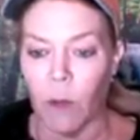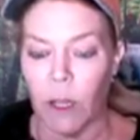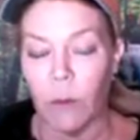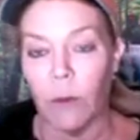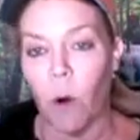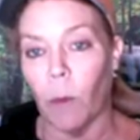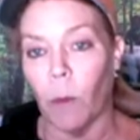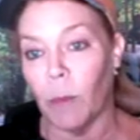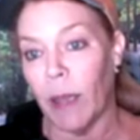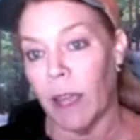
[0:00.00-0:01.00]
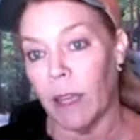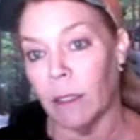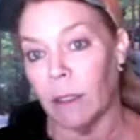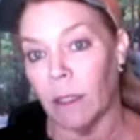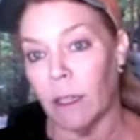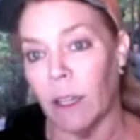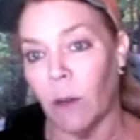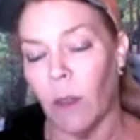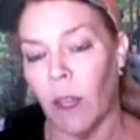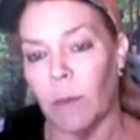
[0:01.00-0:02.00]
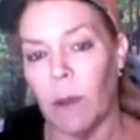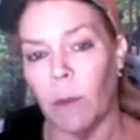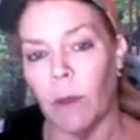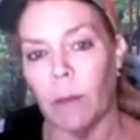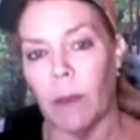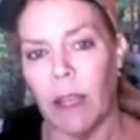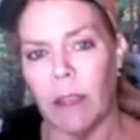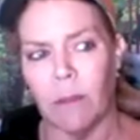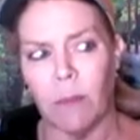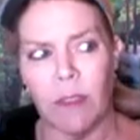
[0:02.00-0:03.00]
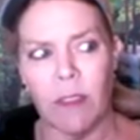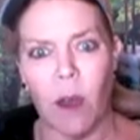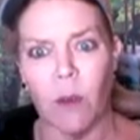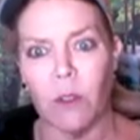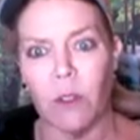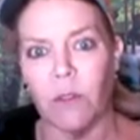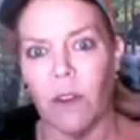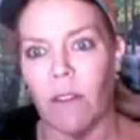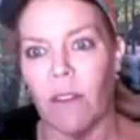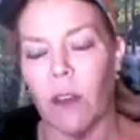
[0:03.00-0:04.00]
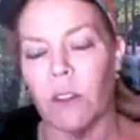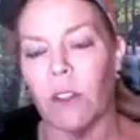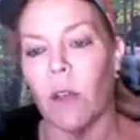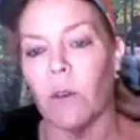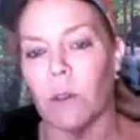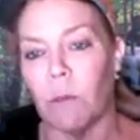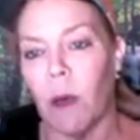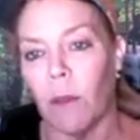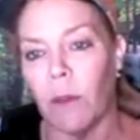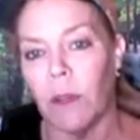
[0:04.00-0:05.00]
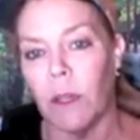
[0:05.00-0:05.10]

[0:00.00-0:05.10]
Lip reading: what you would normally pay. I know a lot of people that pay $3,000 to $5,000 a month